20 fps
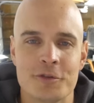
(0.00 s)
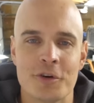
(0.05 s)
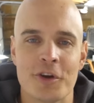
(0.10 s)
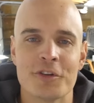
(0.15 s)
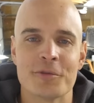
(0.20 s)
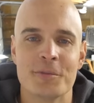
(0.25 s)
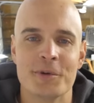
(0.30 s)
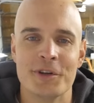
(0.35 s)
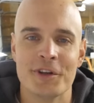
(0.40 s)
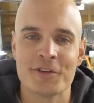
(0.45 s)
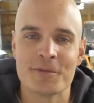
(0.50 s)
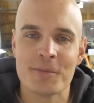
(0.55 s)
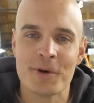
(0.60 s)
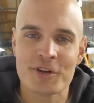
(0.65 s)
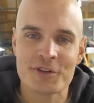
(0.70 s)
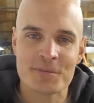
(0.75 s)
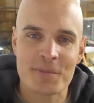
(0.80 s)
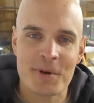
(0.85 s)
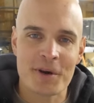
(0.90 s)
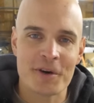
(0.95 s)
Trust me, it's
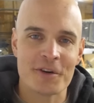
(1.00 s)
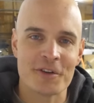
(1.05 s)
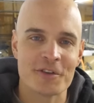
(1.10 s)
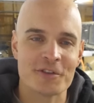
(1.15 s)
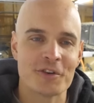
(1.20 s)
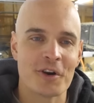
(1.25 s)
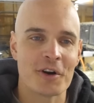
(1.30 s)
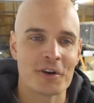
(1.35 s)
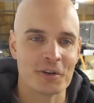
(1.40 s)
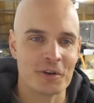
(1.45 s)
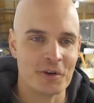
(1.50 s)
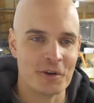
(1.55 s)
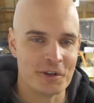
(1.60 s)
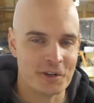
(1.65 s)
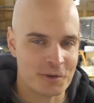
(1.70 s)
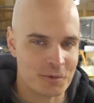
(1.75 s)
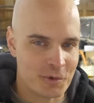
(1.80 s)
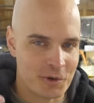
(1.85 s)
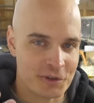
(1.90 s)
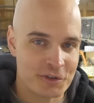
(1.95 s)
much better to start
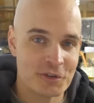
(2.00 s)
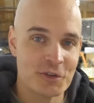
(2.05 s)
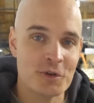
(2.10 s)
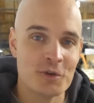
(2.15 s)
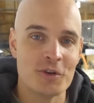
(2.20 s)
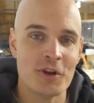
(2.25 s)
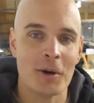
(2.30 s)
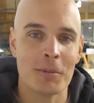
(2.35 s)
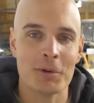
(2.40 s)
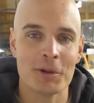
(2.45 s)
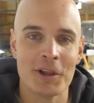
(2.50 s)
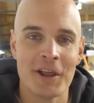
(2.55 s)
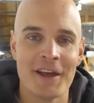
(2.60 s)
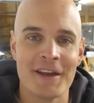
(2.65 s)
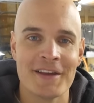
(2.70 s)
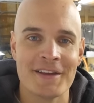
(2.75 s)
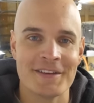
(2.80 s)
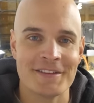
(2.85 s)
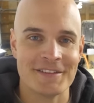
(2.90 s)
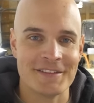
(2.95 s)
learning with two double
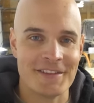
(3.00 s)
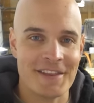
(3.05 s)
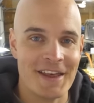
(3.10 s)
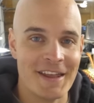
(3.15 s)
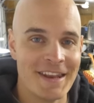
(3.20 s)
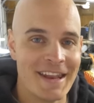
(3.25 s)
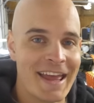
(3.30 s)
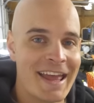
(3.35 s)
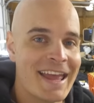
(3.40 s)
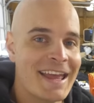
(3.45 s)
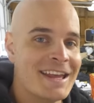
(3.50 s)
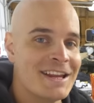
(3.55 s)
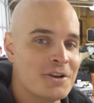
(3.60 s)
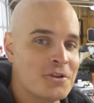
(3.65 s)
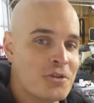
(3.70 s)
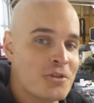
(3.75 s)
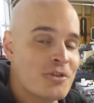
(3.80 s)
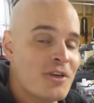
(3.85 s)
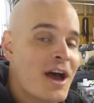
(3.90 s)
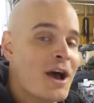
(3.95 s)
A's than eight
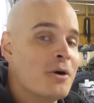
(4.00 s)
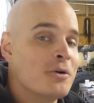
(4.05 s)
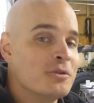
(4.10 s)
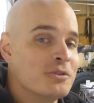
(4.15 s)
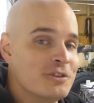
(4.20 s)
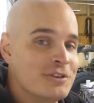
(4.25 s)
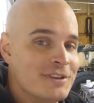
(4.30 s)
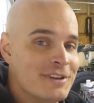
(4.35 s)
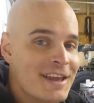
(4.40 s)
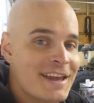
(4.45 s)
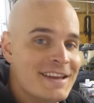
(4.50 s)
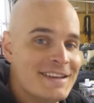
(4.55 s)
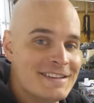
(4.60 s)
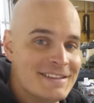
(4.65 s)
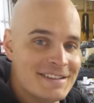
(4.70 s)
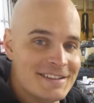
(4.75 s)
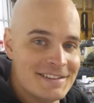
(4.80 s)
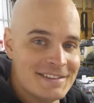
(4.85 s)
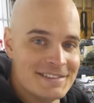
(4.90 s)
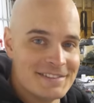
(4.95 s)
thousand
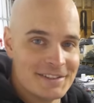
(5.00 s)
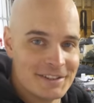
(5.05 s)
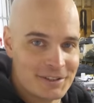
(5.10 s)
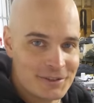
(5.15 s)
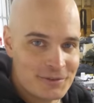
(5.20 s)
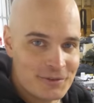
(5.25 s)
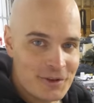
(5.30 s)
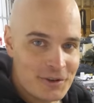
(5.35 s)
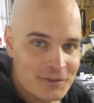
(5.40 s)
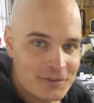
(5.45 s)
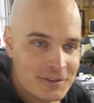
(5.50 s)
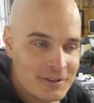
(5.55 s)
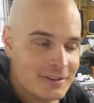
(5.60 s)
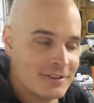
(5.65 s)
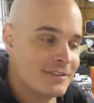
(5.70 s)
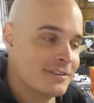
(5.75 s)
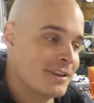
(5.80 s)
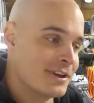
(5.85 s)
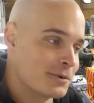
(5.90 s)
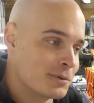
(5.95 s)
eighteen six
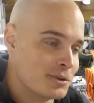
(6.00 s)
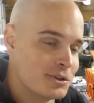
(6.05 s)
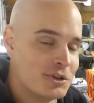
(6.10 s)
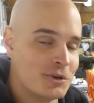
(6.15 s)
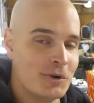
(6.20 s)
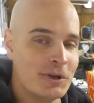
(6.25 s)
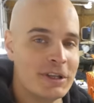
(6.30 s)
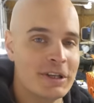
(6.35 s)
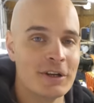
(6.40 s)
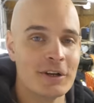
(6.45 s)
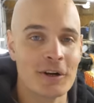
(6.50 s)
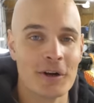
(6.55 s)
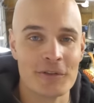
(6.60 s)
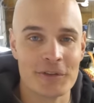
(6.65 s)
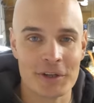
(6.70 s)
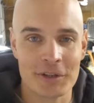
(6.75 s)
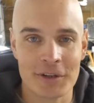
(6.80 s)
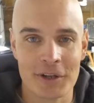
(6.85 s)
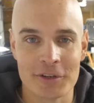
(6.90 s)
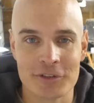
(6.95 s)
fifties like we're doing here on
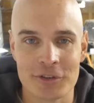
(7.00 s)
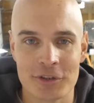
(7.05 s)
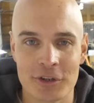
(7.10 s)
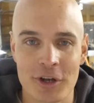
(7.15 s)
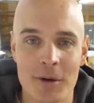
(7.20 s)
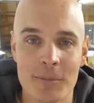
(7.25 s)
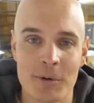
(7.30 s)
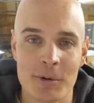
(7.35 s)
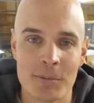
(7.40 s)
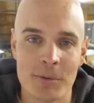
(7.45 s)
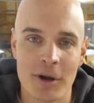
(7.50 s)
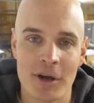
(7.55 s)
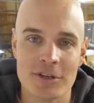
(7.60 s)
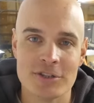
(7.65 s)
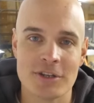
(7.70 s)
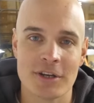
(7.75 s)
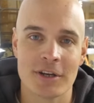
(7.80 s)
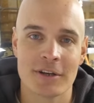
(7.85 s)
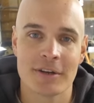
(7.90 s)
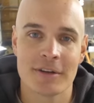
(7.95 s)
the Electric Hummer
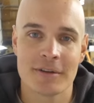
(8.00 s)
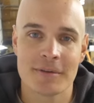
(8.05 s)
project.